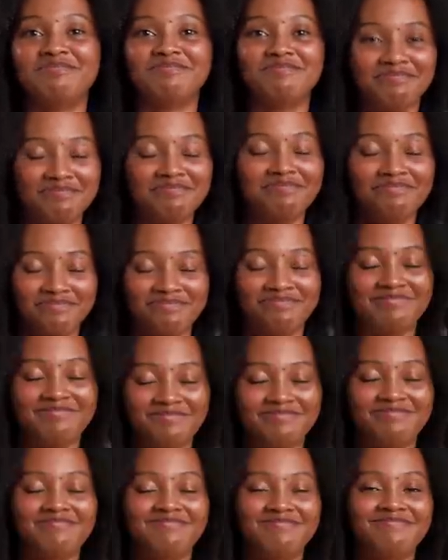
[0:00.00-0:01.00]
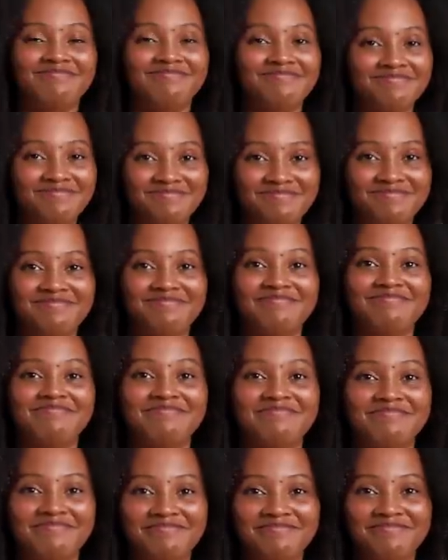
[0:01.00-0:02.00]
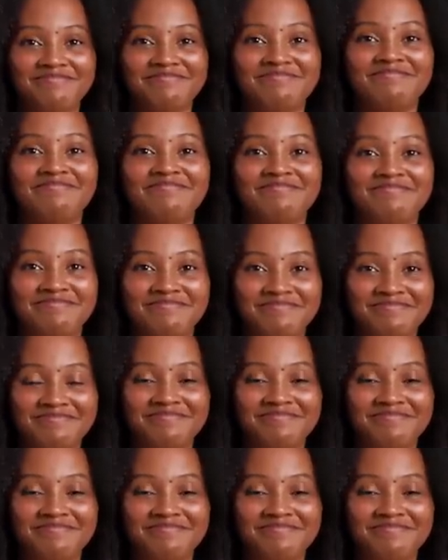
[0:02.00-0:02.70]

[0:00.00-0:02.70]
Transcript: Nothing is said.